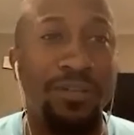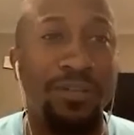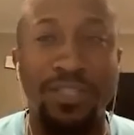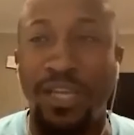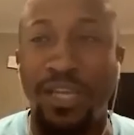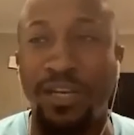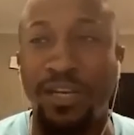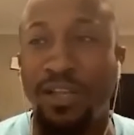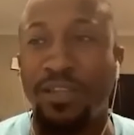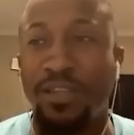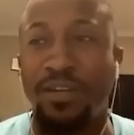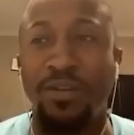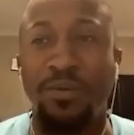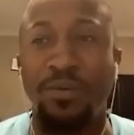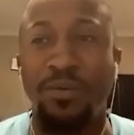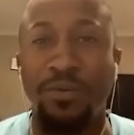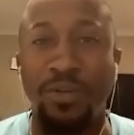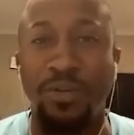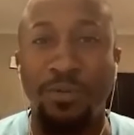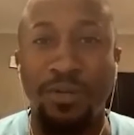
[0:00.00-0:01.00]
This ain't nothing
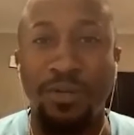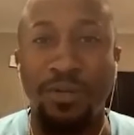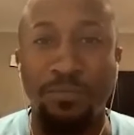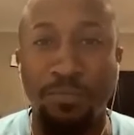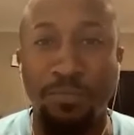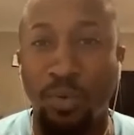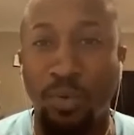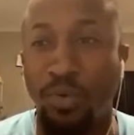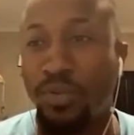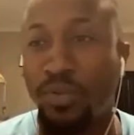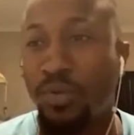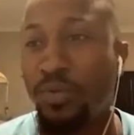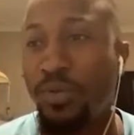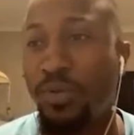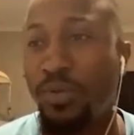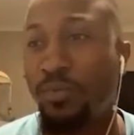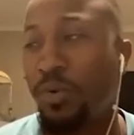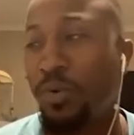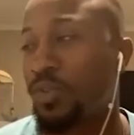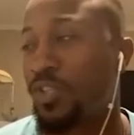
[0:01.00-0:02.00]
new. You can pull through
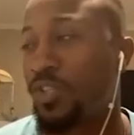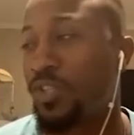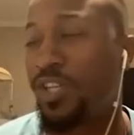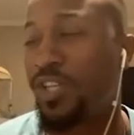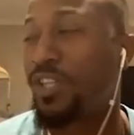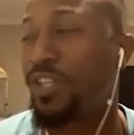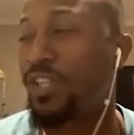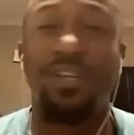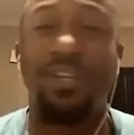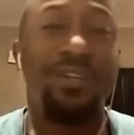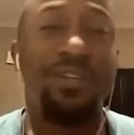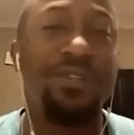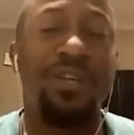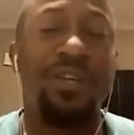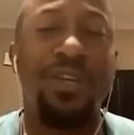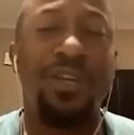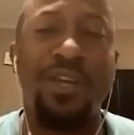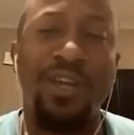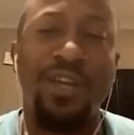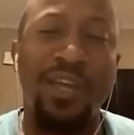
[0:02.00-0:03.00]
than worse shit than this,
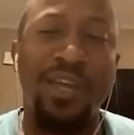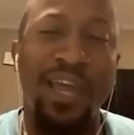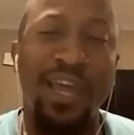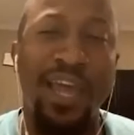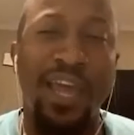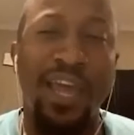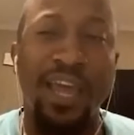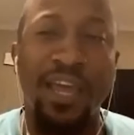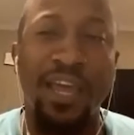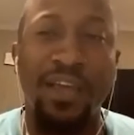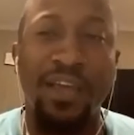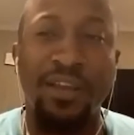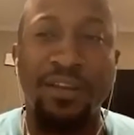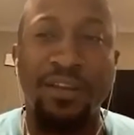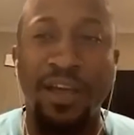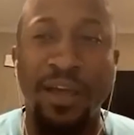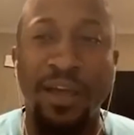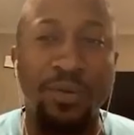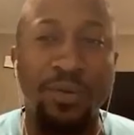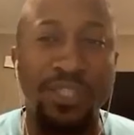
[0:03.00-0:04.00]

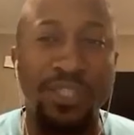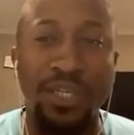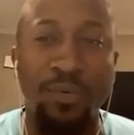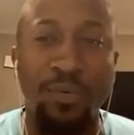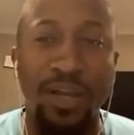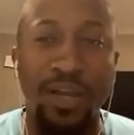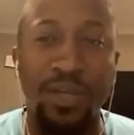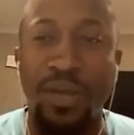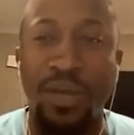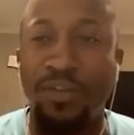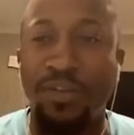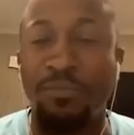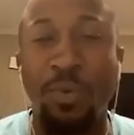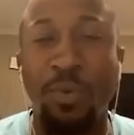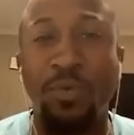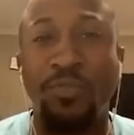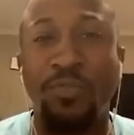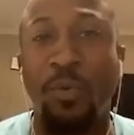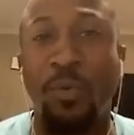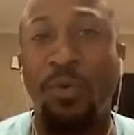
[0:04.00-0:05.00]
and I don't see why you haven't
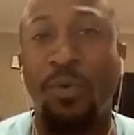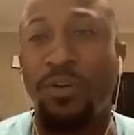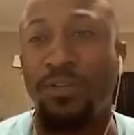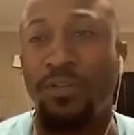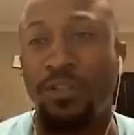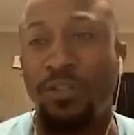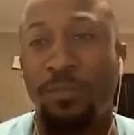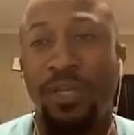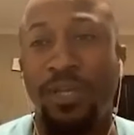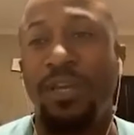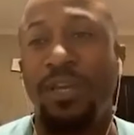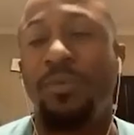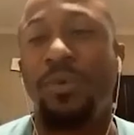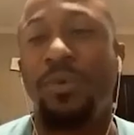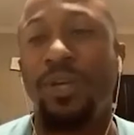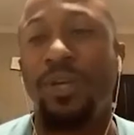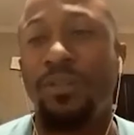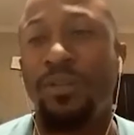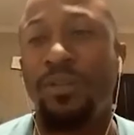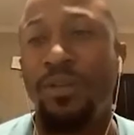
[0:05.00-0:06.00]
moved forward to begin
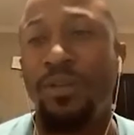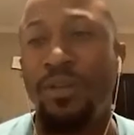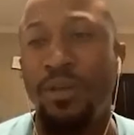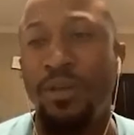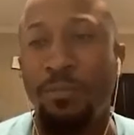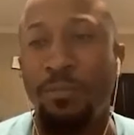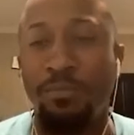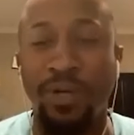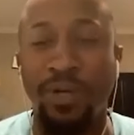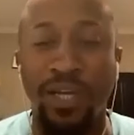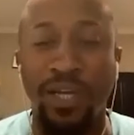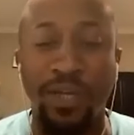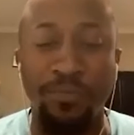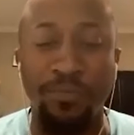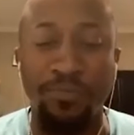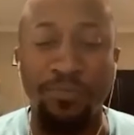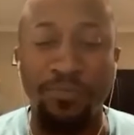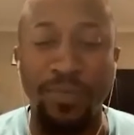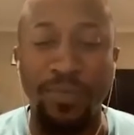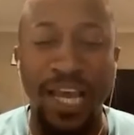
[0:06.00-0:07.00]
with. But
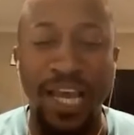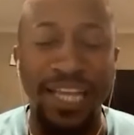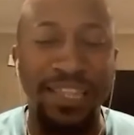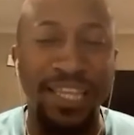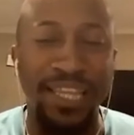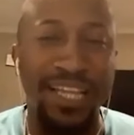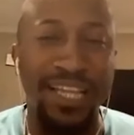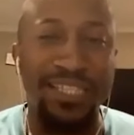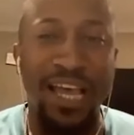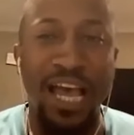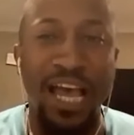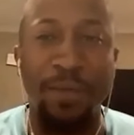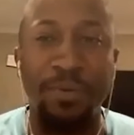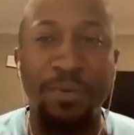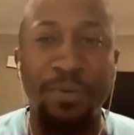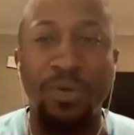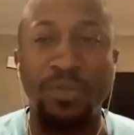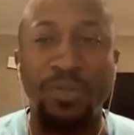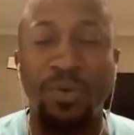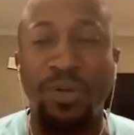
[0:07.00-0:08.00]
at that time,
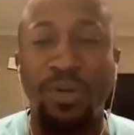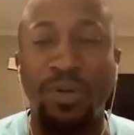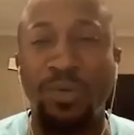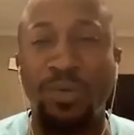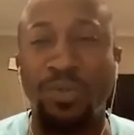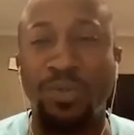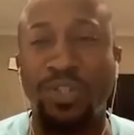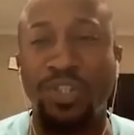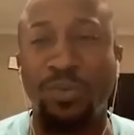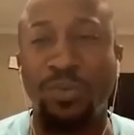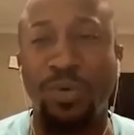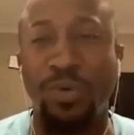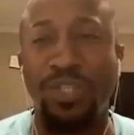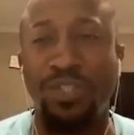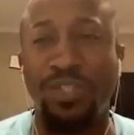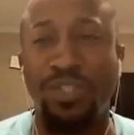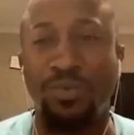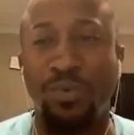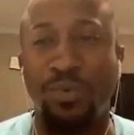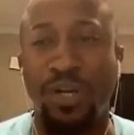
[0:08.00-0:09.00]
it was one of those
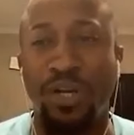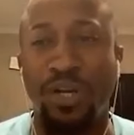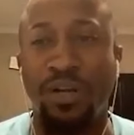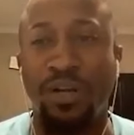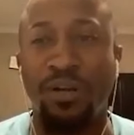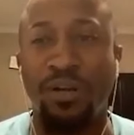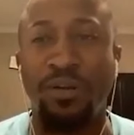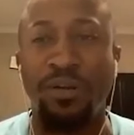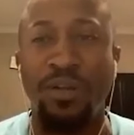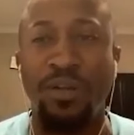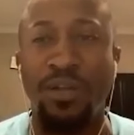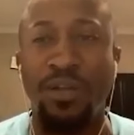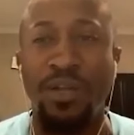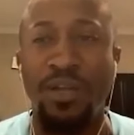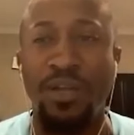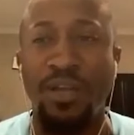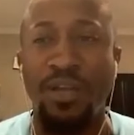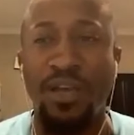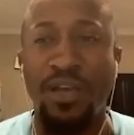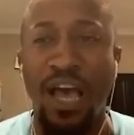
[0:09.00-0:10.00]
situations where
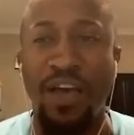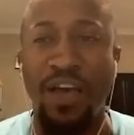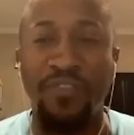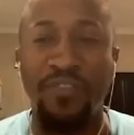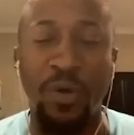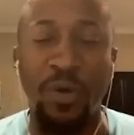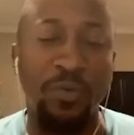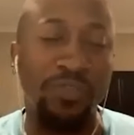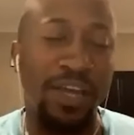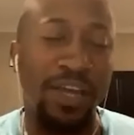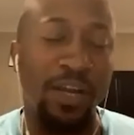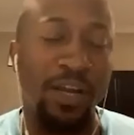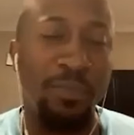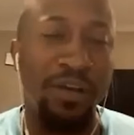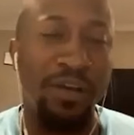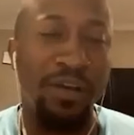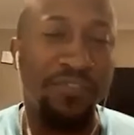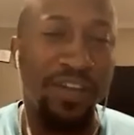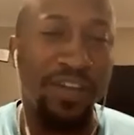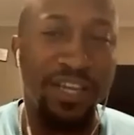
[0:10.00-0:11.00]
I fell flat on
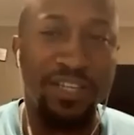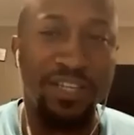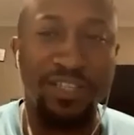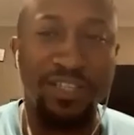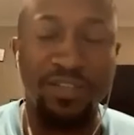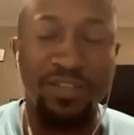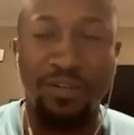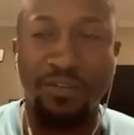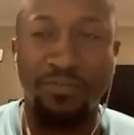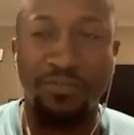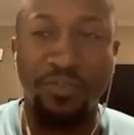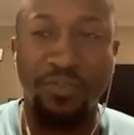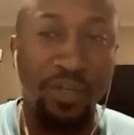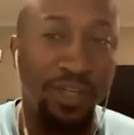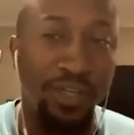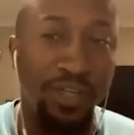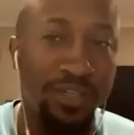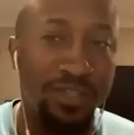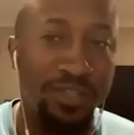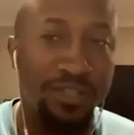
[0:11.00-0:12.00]
my face to the
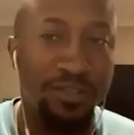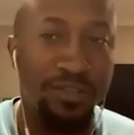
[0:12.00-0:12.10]
fullest.